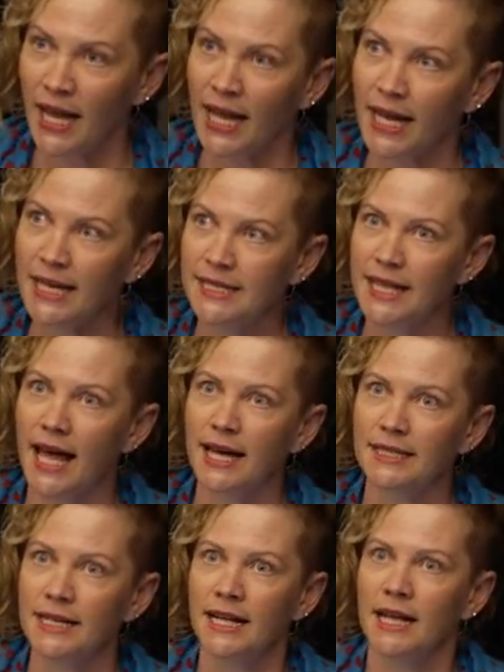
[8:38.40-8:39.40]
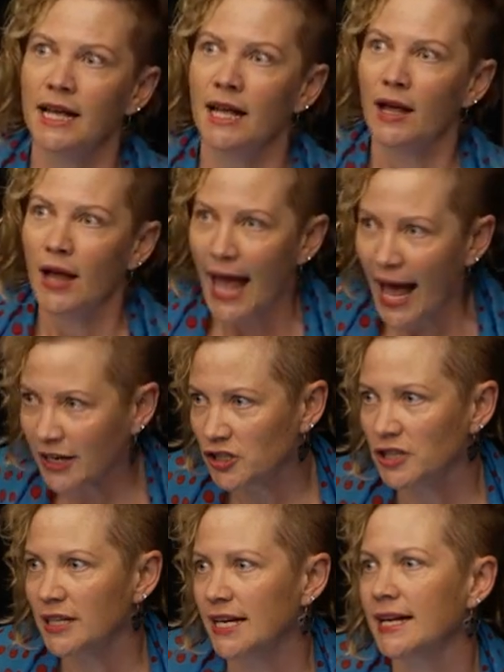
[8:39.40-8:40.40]
is that
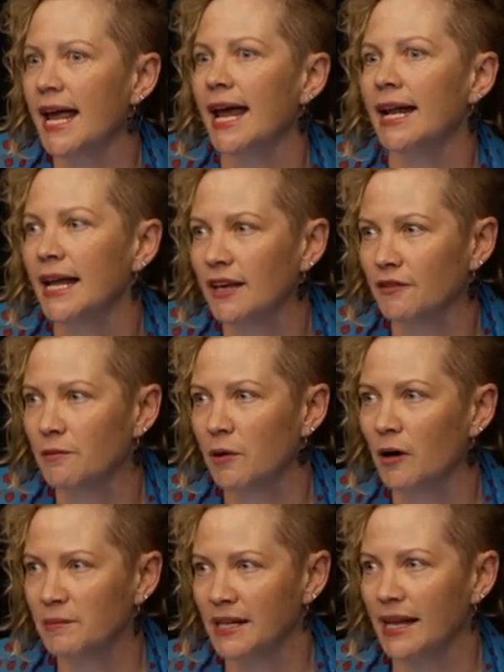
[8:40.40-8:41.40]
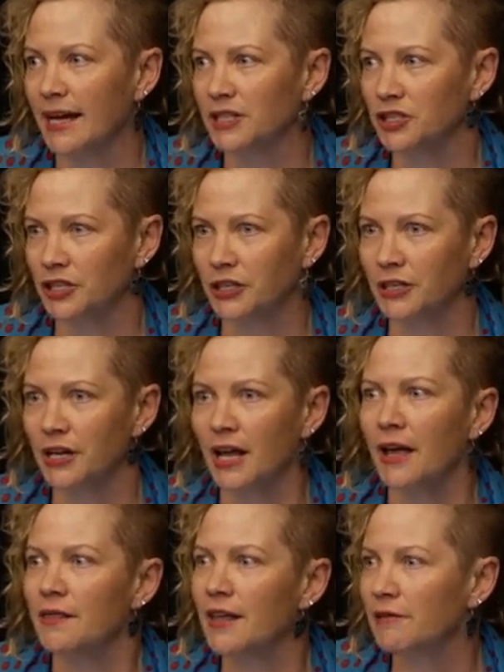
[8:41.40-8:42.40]
actually in any given population,
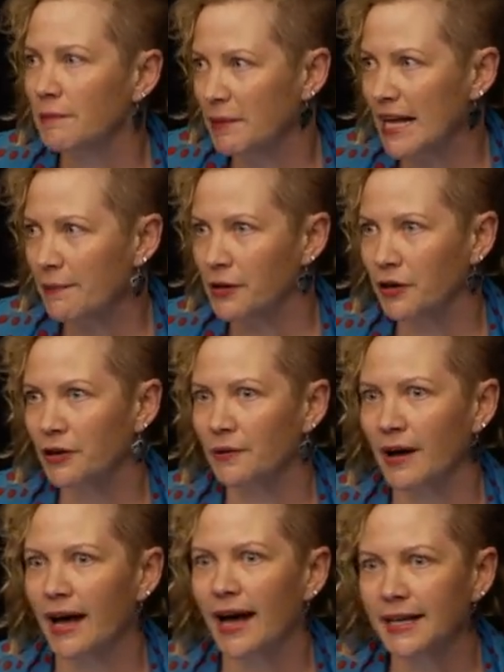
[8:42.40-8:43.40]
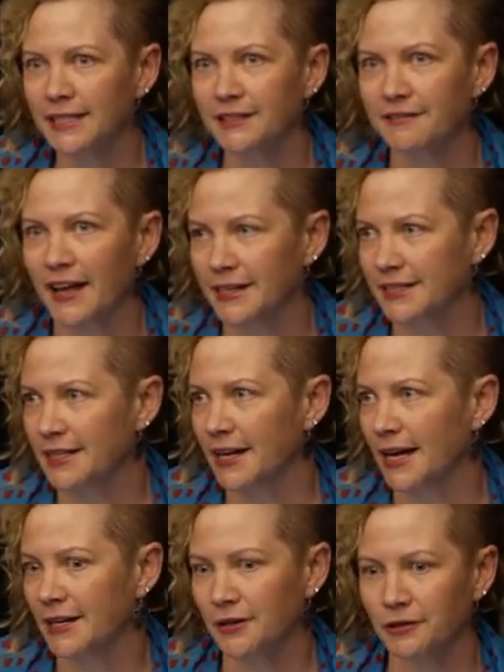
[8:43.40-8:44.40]
there are people who are
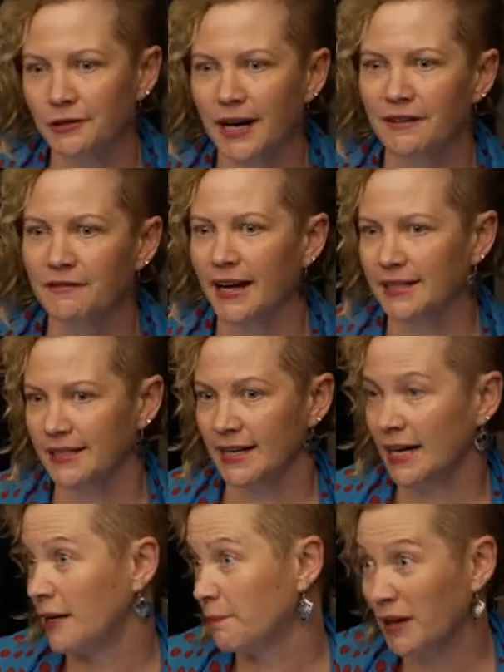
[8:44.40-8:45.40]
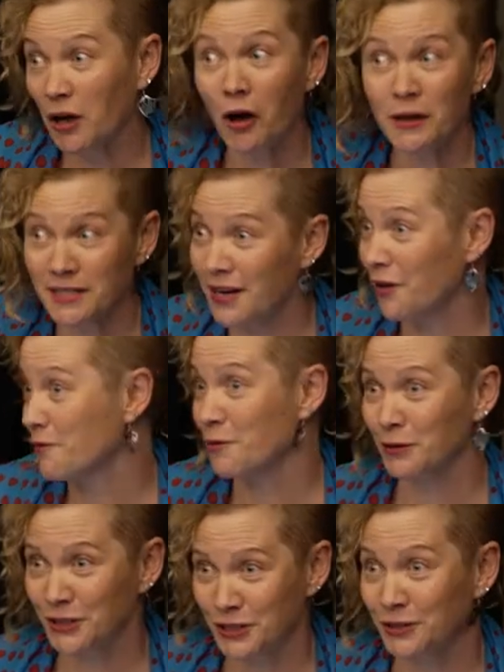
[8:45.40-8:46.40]
under-vaccinated or unvaccinated because they don't
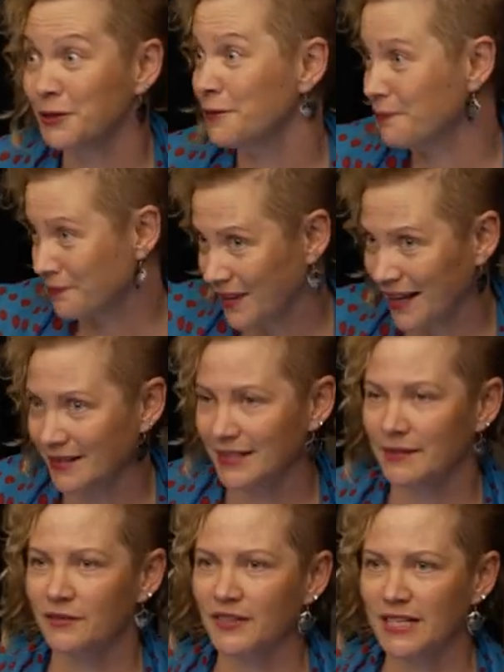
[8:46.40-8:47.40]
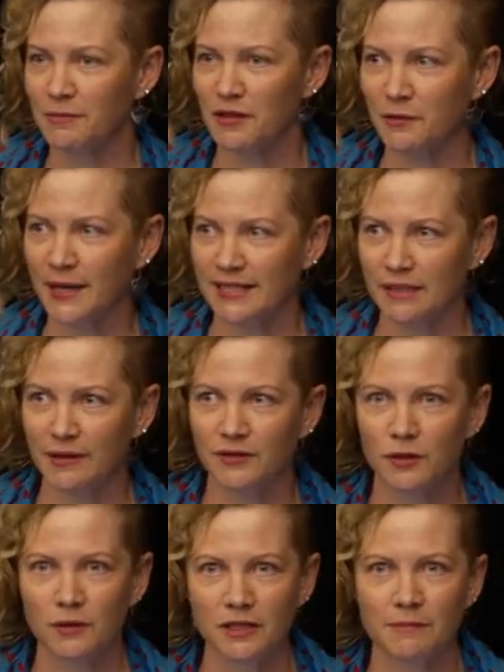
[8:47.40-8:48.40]
want to, and for some of the reasons we've
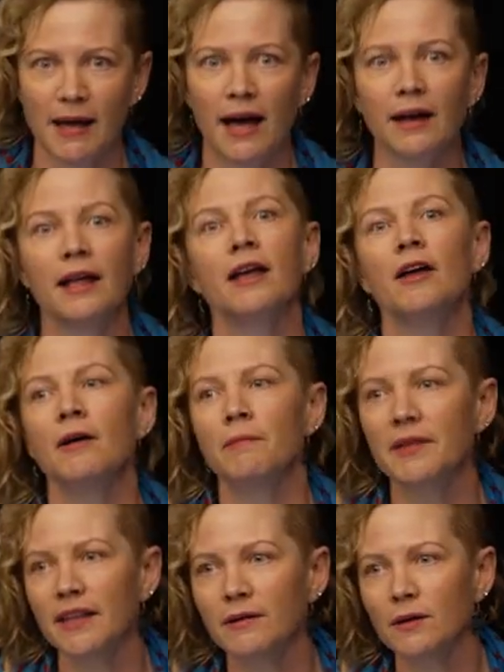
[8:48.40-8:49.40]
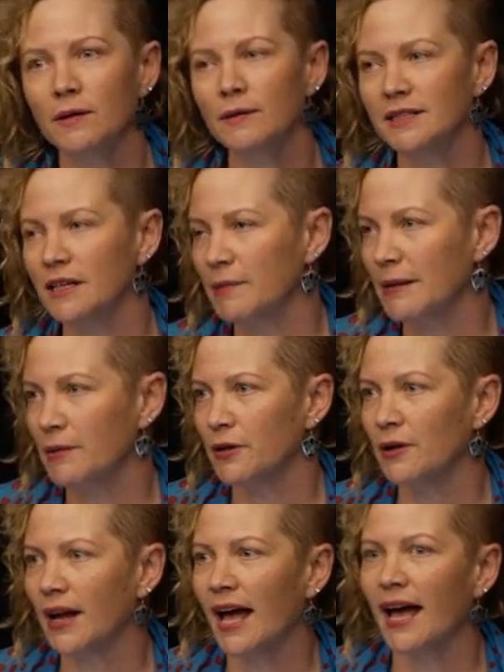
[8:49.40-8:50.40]
talked about, but there are also people
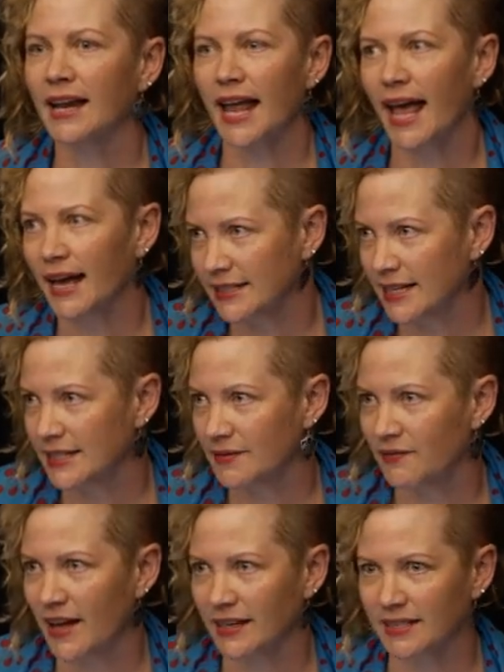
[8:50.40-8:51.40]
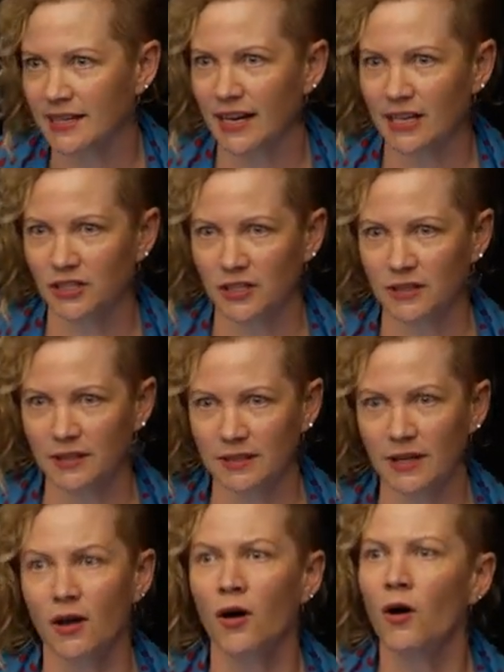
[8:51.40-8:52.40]
who can't access vaccinations,
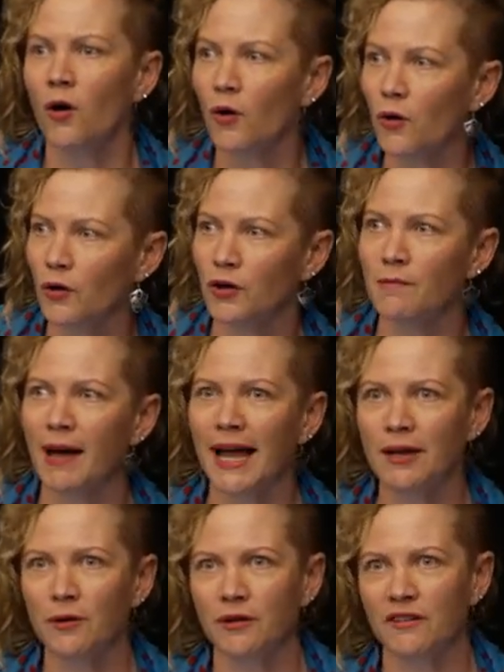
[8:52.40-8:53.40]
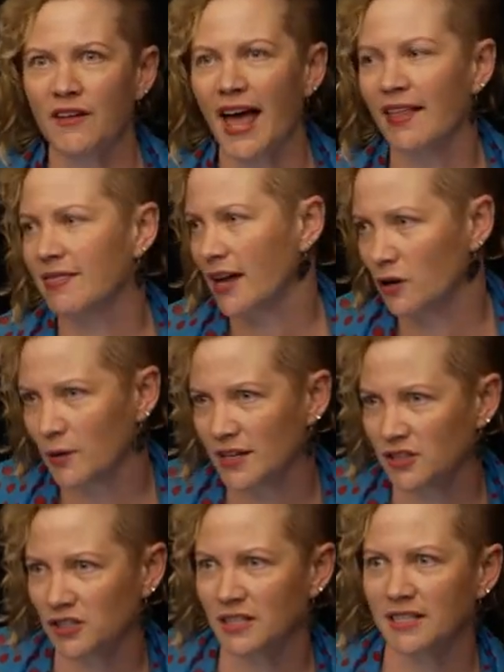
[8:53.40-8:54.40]
or who may not have had their
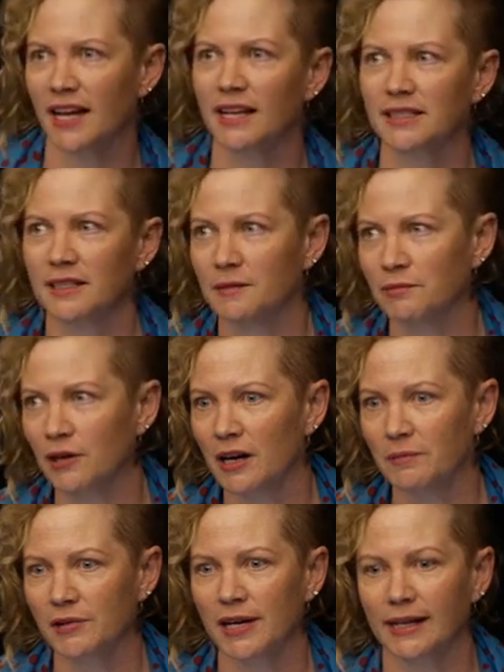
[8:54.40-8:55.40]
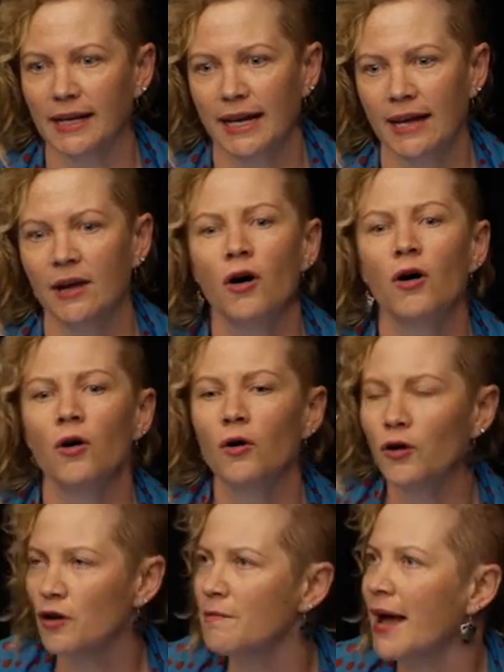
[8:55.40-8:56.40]
questions answered appropriately, or
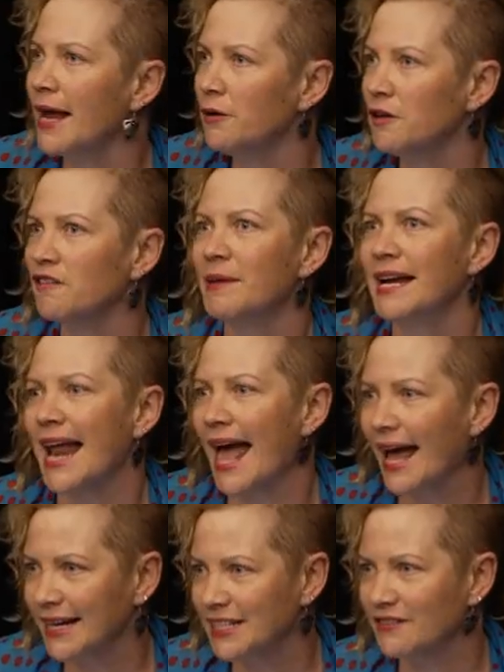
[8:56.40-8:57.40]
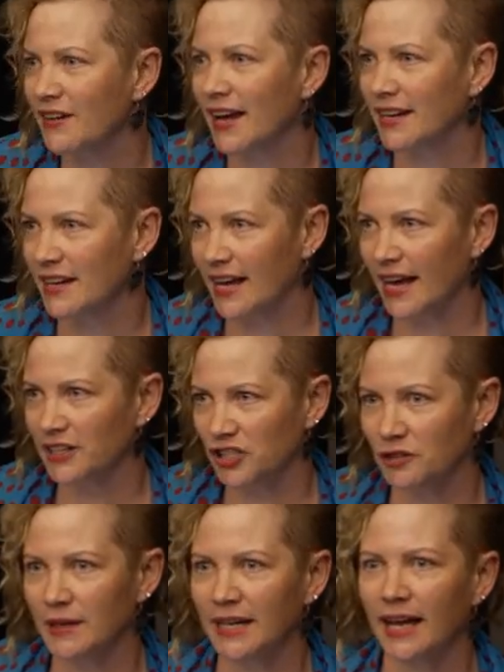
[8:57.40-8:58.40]
who may not have been activated yet
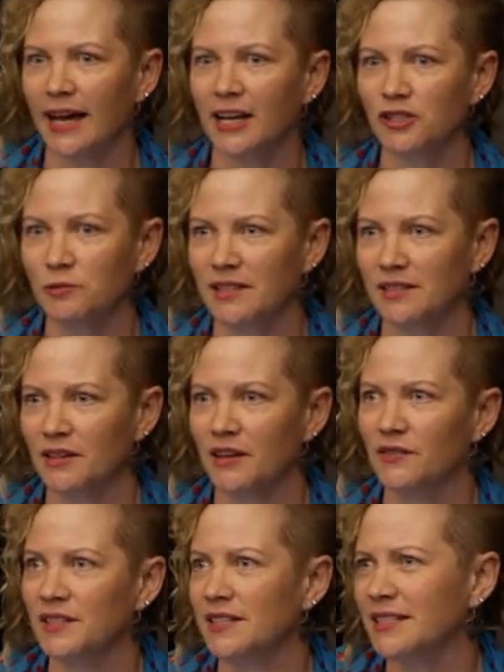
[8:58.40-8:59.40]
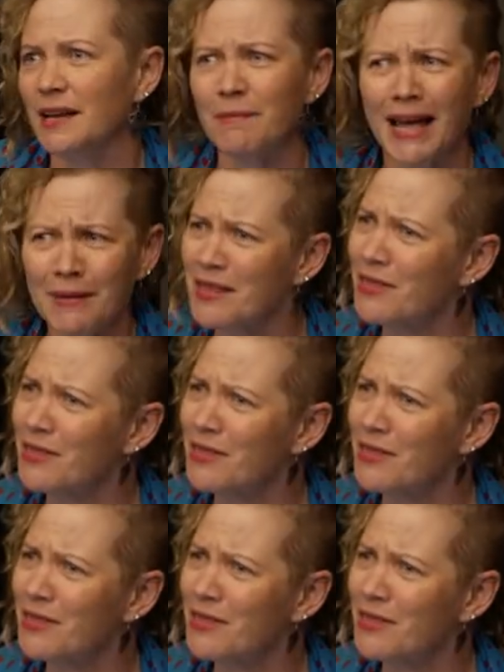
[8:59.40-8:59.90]
to engage with services, and maybe